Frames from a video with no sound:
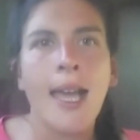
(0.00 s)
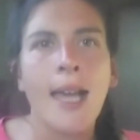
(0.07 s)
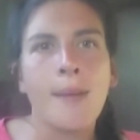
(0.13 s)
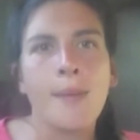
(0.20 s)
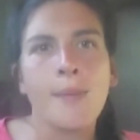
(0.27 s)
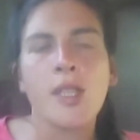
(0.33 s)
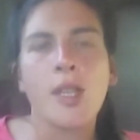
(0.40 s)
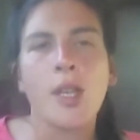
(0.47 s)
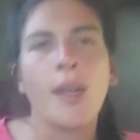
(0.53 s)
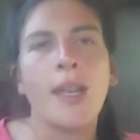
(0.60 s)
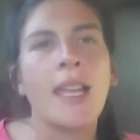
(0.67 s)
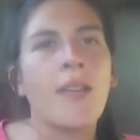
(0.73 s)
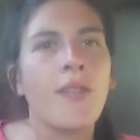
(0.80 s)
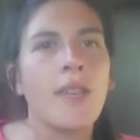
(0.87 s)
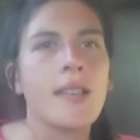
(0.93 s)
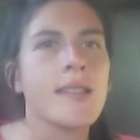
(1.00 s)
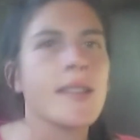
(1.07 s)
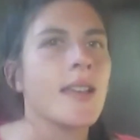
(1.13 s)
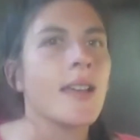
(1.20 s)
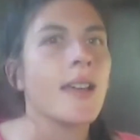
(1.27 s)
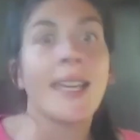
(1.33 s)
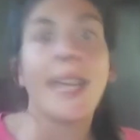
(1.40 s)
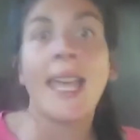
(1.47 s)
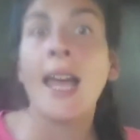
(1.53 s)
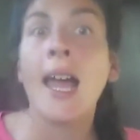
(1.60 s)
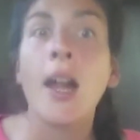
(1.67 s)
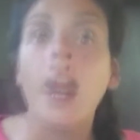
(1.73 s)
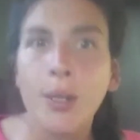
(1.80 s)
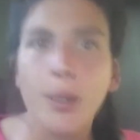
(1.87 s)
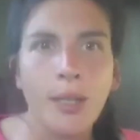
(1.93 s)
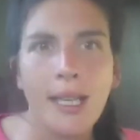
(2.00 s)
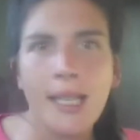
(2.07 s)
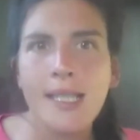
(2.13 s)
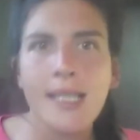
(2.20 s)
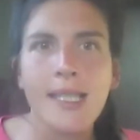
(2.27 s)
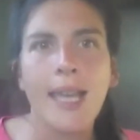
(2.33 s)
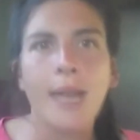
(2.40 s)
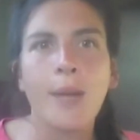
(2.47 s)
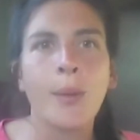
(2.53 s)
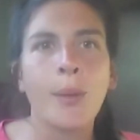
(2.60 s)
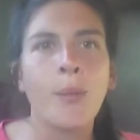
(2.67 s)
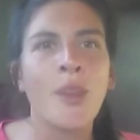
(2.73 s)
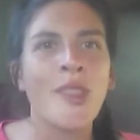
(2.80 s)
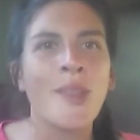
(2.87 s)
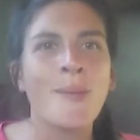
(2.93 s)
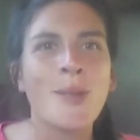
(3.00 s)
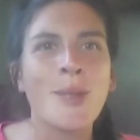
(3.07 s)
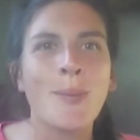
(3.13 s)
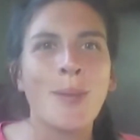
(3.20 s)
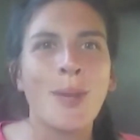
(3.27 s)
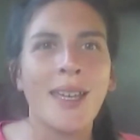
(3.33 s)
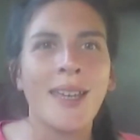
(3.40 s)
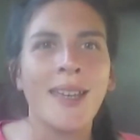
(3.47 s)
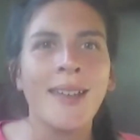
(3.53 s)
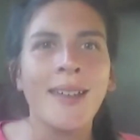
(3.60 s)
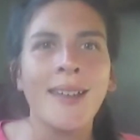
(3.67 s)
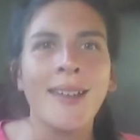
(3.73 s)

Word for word: Um, so if it's a caracal, let's say, we want them to be